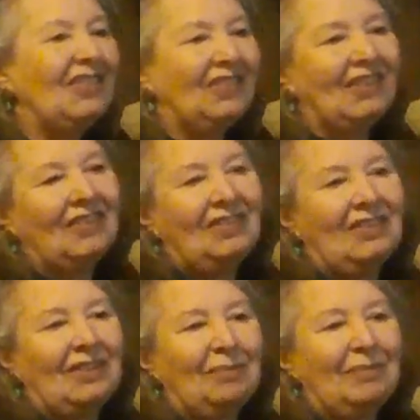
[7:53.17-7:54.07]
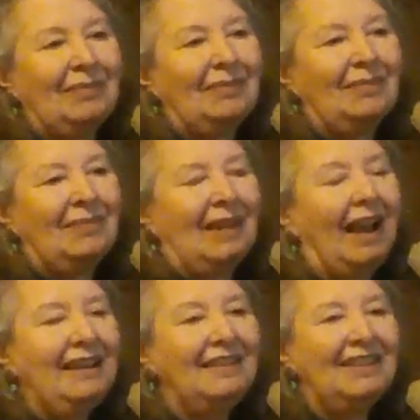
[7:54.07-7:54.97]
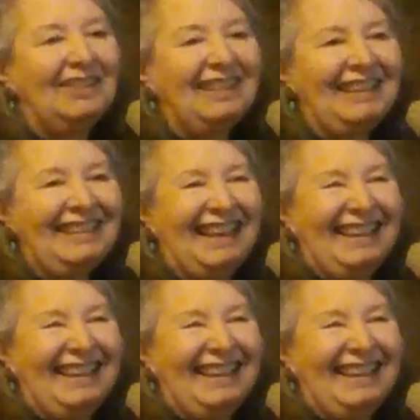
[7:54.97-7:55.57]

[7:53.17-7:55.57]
system, ideally,